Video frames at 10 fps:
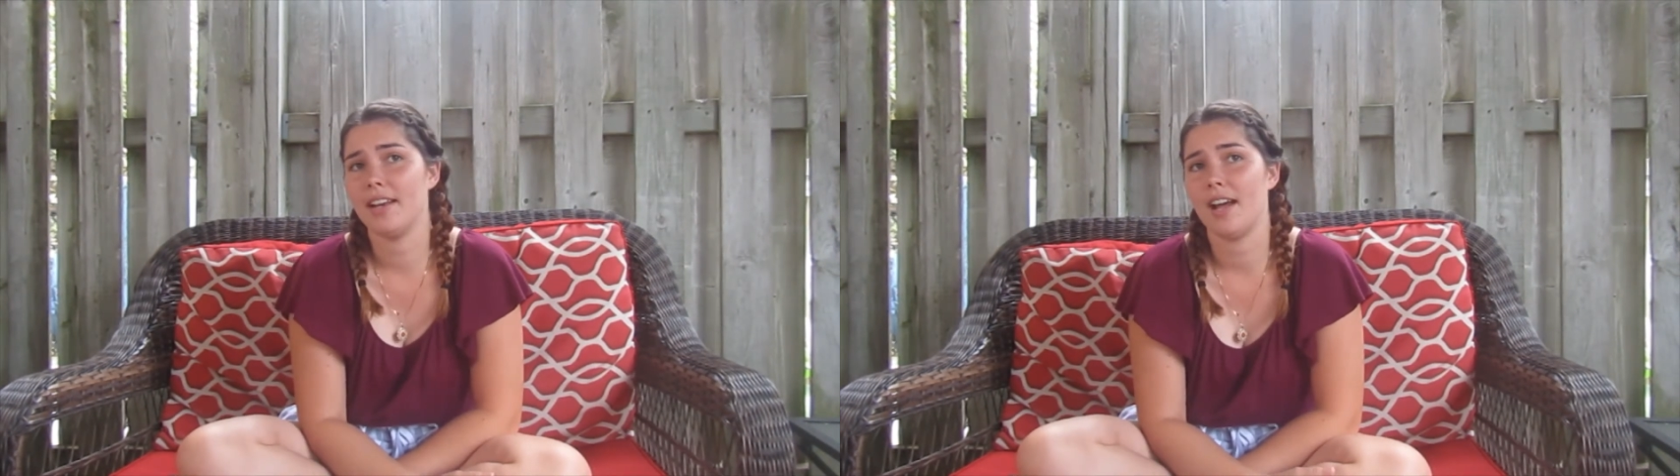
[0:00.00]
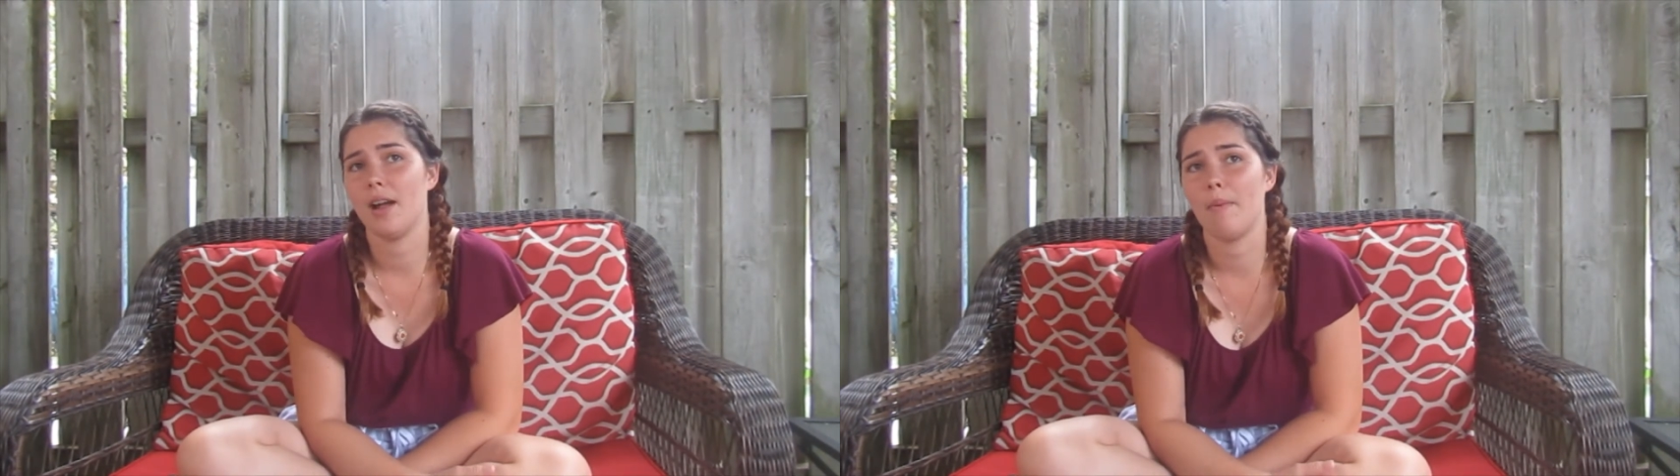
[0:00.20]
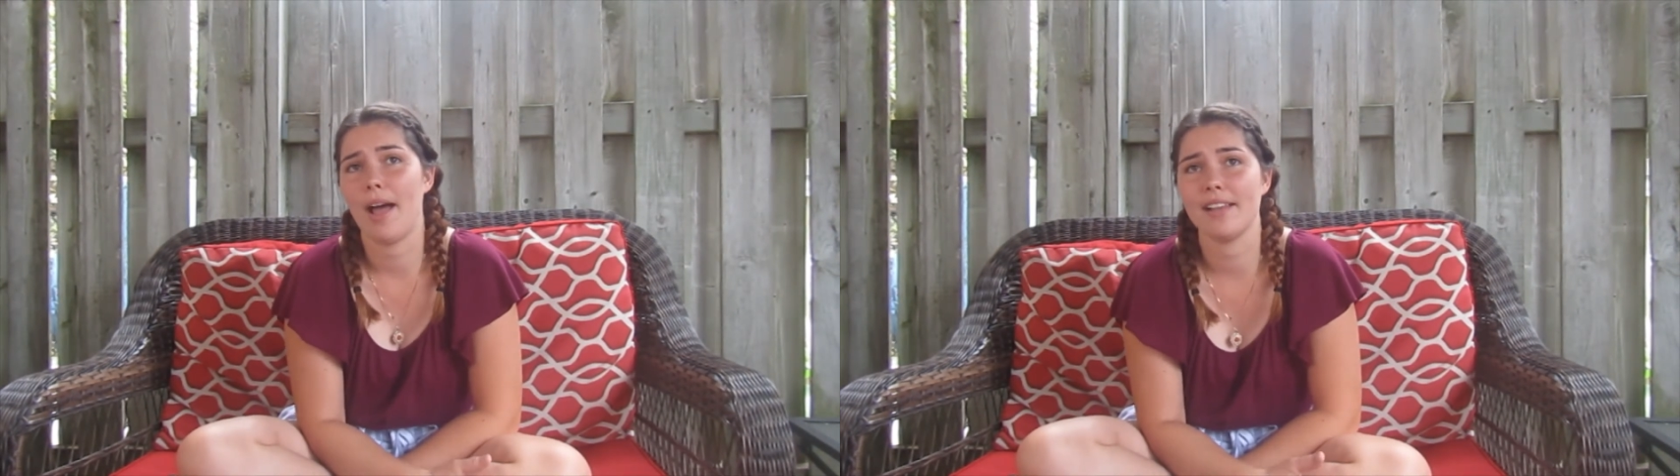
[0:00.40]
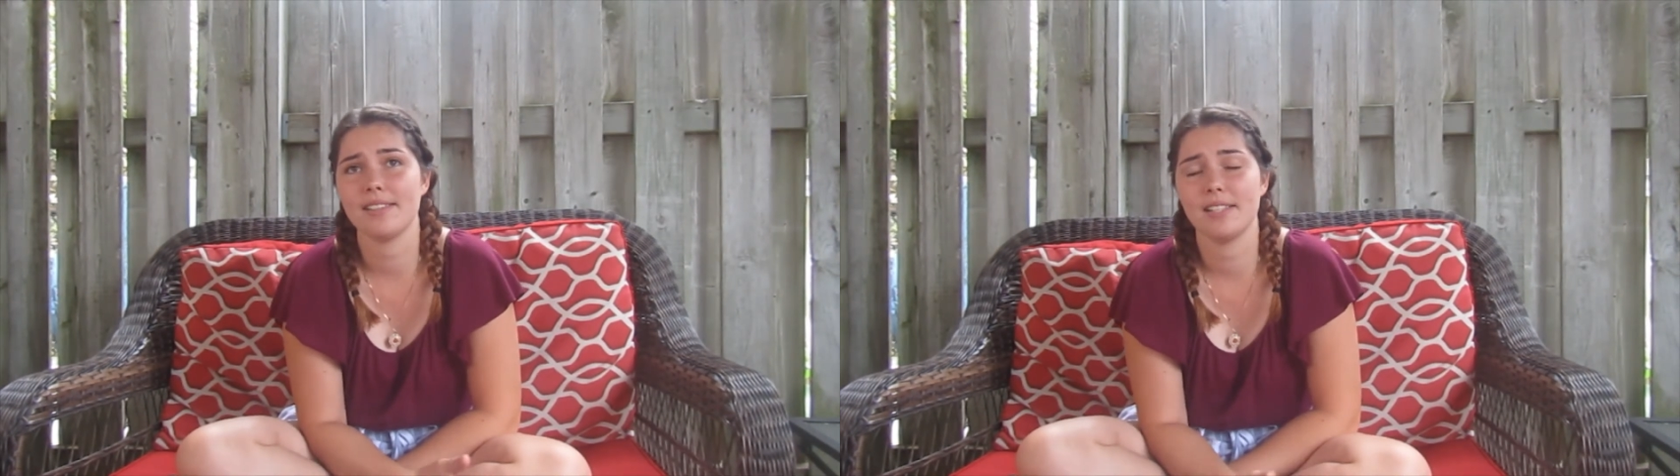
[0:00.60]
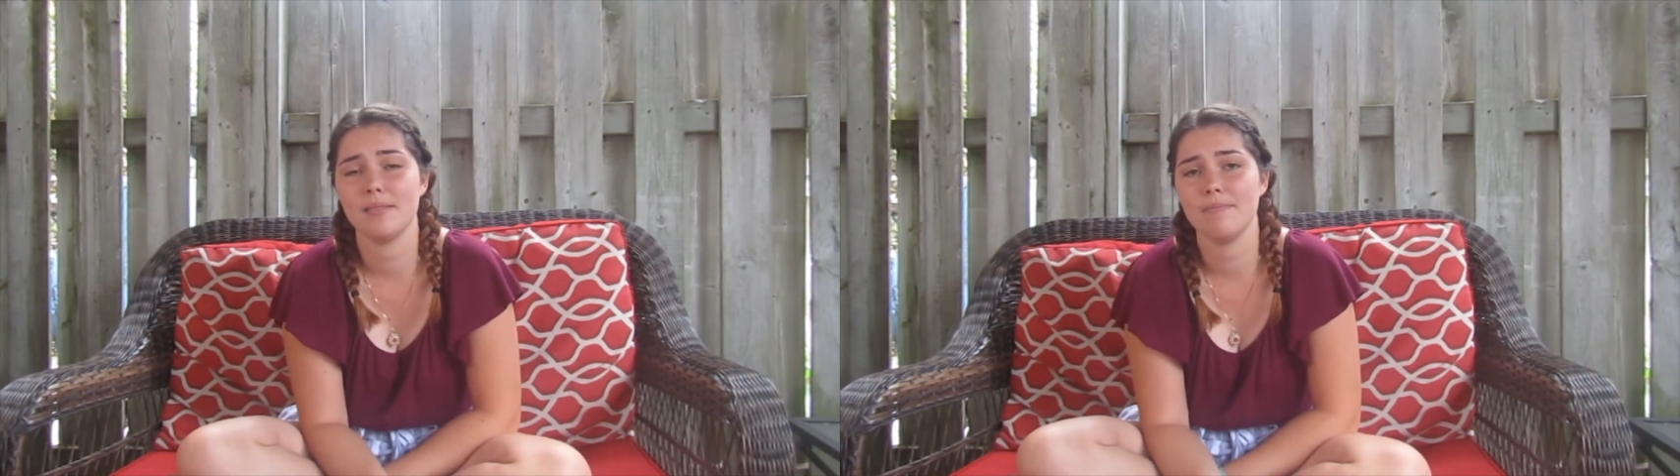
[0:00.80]
Ask
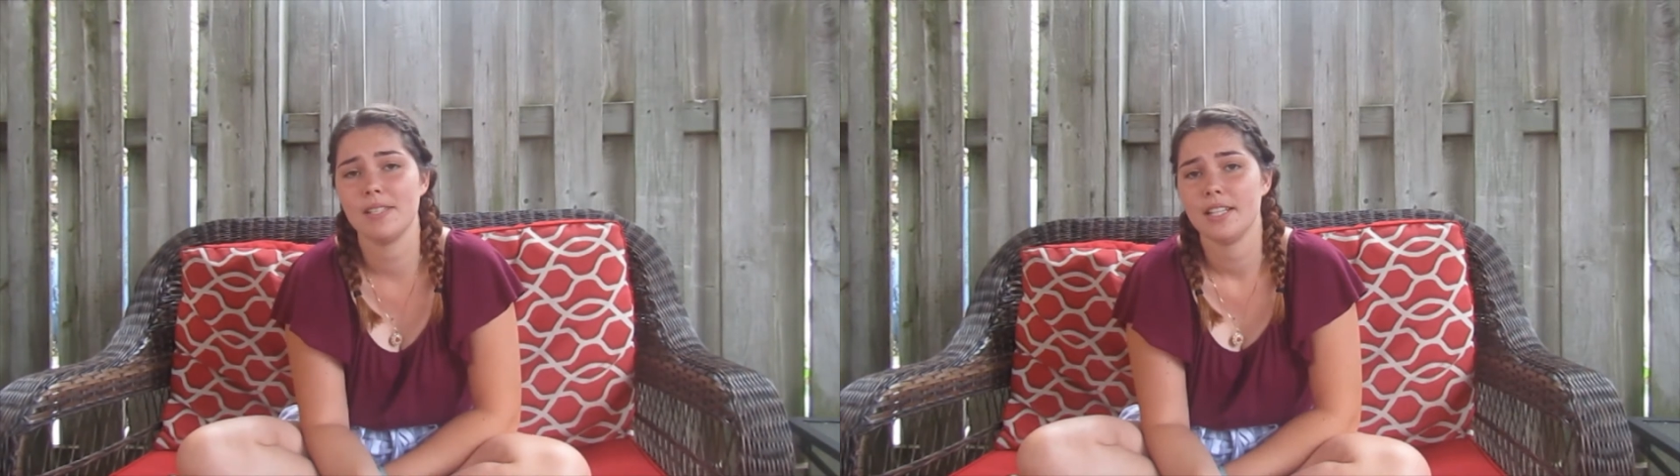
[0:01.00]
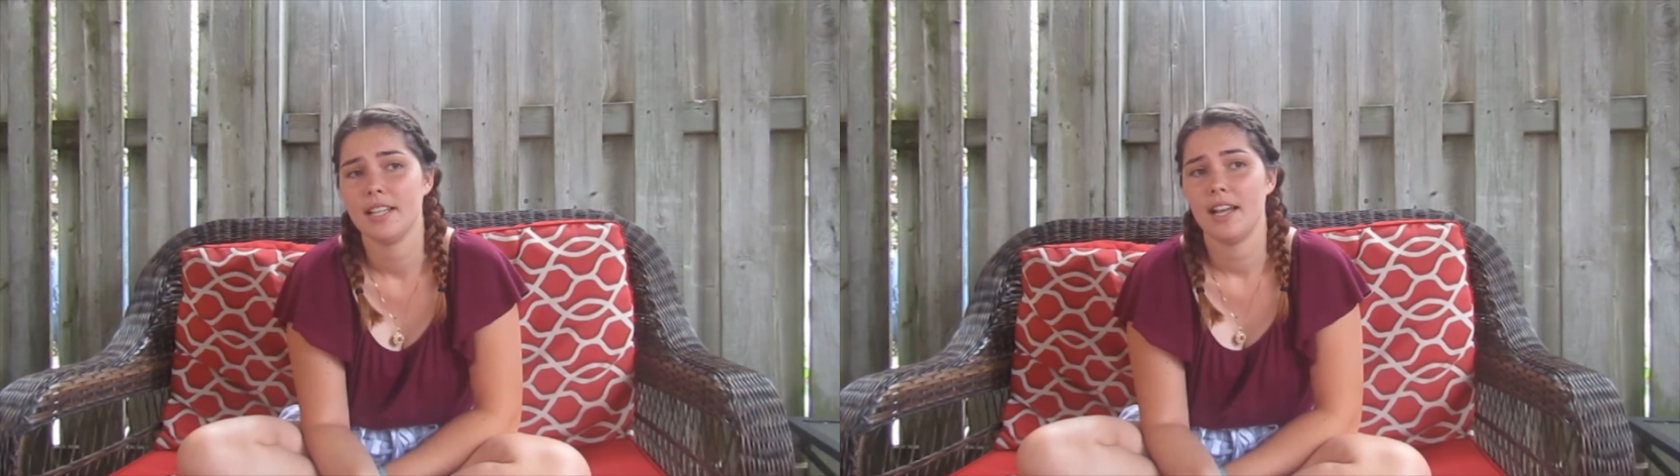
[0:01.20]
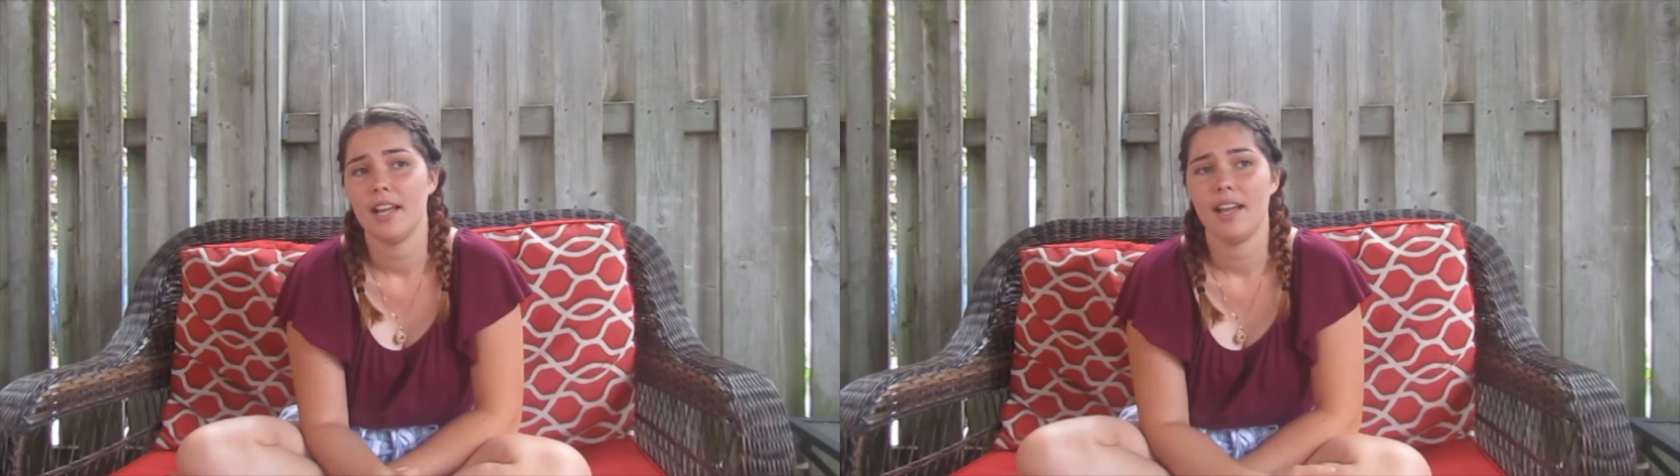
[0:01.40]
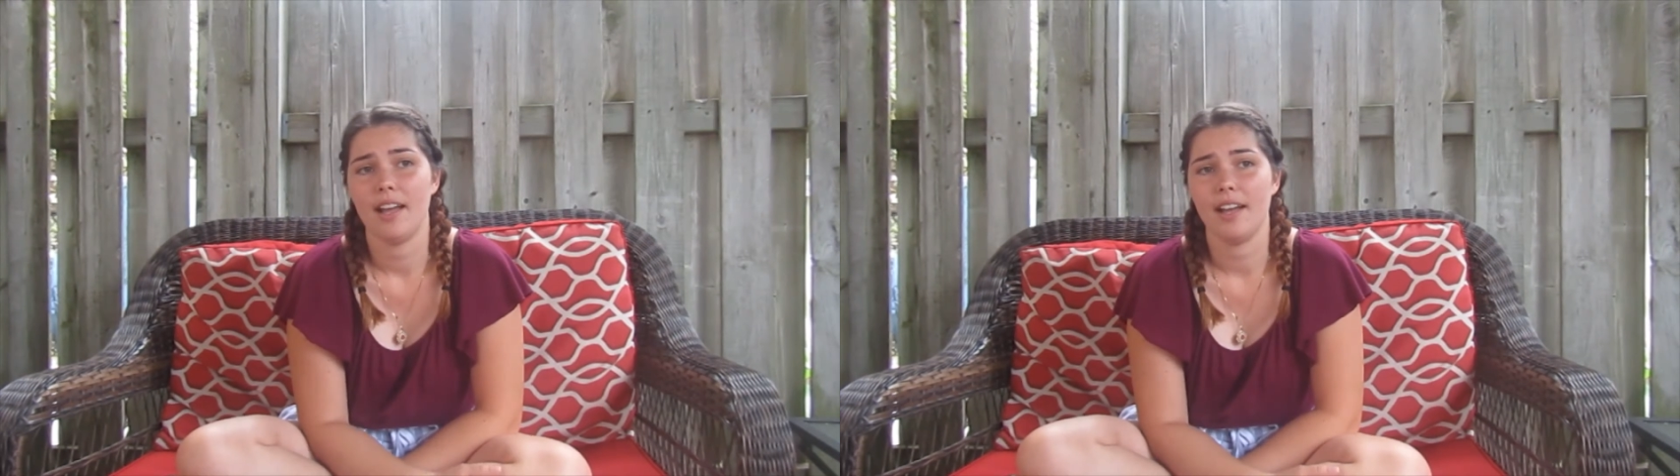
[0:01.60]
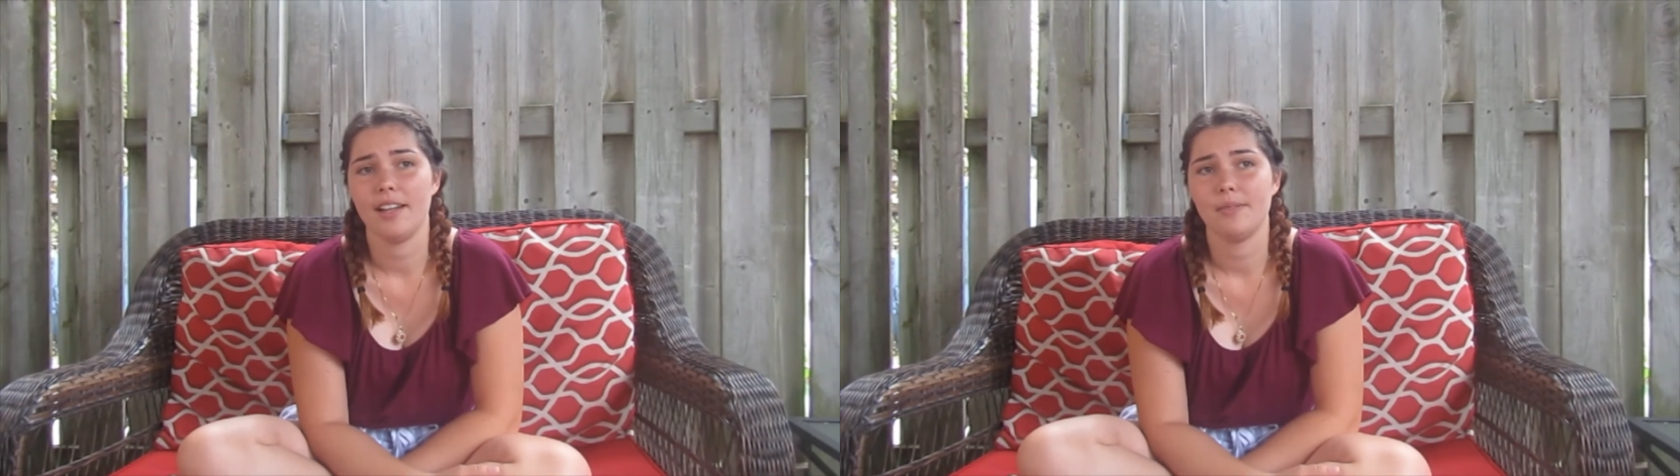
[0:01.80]
them
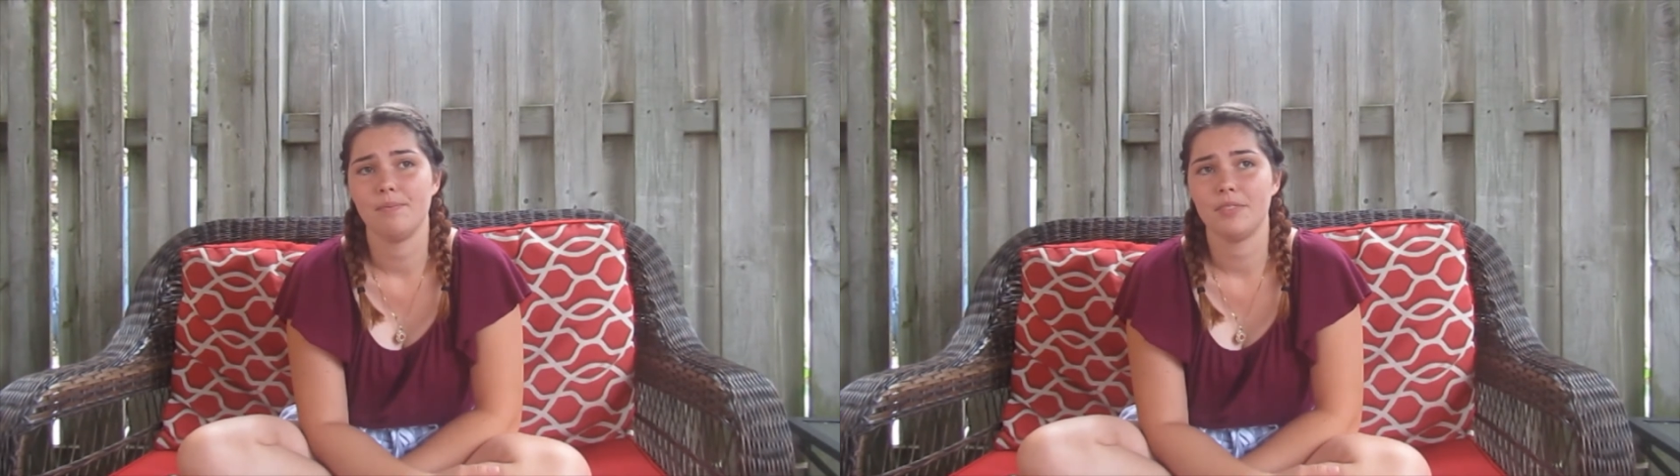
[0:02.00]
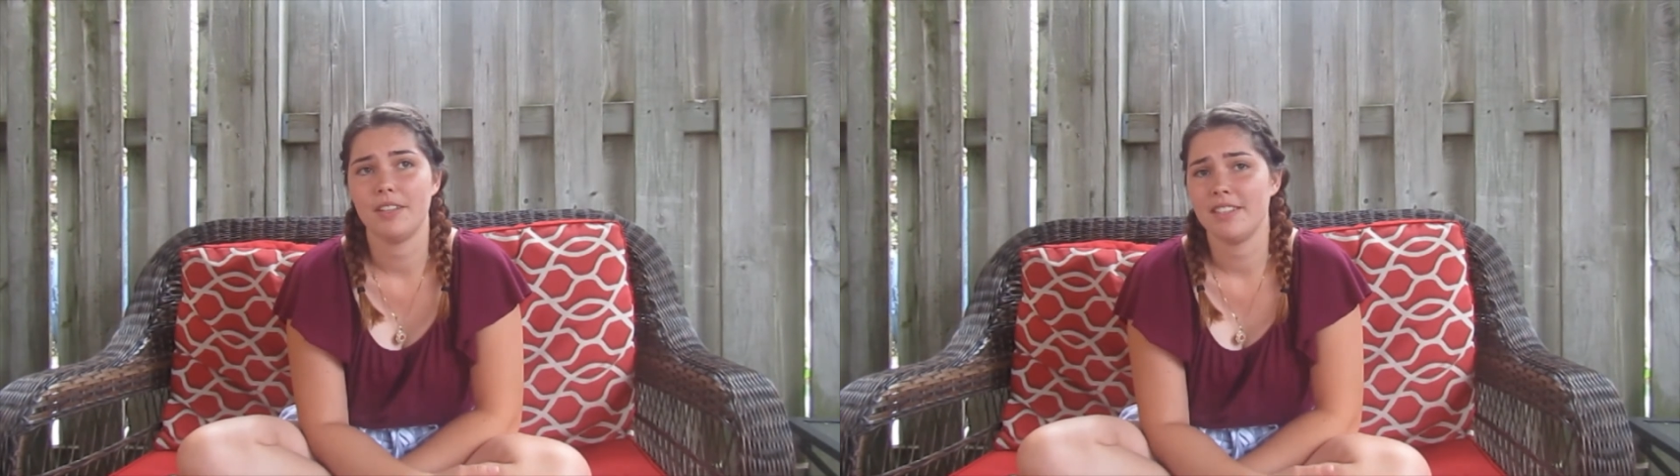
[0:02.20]
if